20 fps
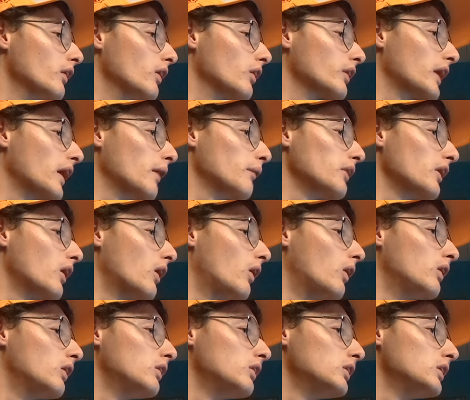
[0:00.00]
Oh,
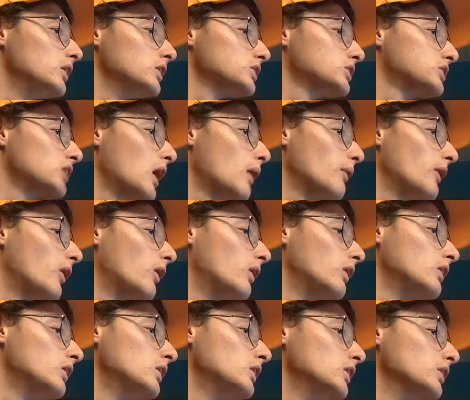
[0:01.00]
Gabriel in trouble.
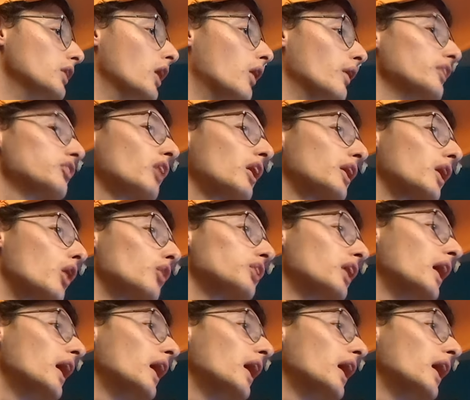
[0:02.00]
No, he's going to go